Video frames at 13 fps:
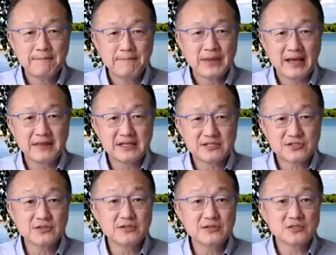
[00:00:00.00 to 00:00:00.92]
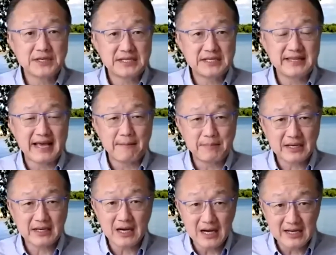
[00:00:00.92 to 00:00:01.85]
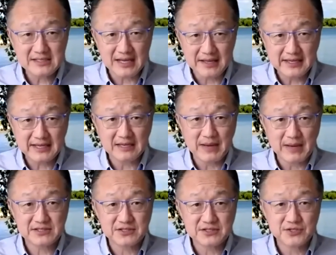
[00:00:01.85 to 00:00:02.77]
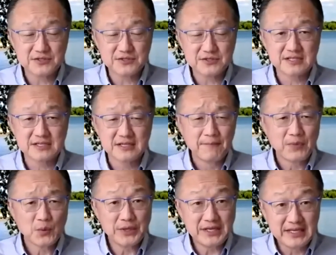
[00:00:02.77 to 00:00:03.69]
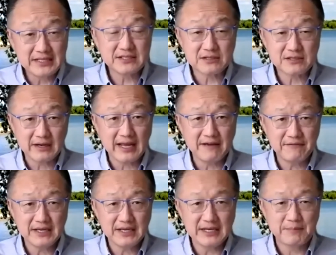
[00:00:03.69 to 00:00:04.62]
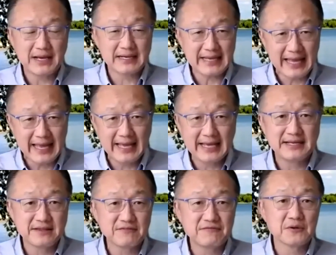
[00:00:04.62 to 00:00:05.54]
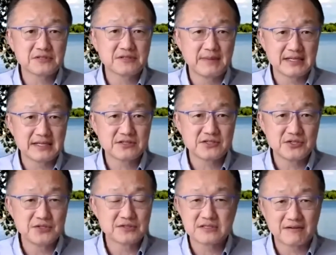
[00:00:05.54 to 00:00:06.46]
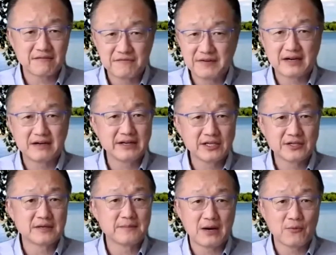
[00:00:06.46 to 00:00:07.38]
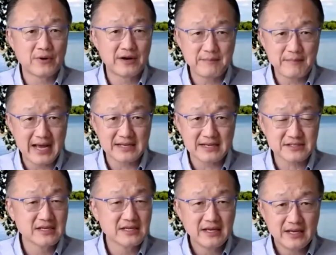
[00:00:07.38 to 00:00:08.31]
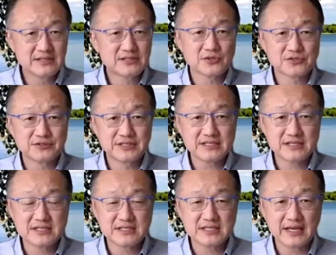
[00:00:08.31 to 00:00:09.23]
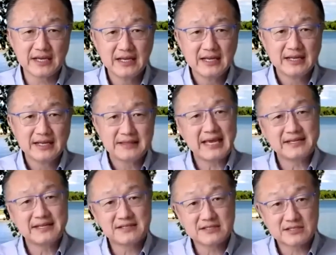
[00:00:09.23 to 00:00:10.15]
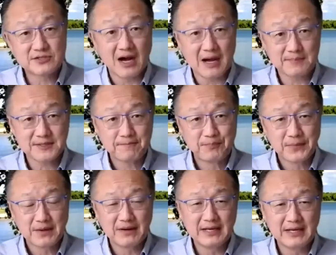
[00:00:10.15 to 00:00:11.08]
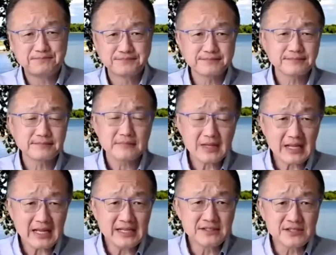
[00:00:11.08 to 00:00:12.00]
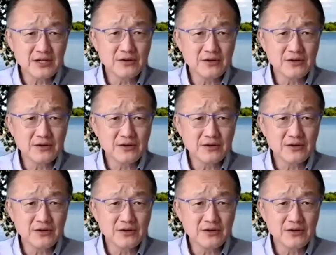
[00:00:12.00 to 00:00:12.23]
And then as soon as we did that, because I think in Massachusetts, we did start having an impact, and the folks in Massachusetts are very good about wearing masks and social distancing, the cases dropped, right? And so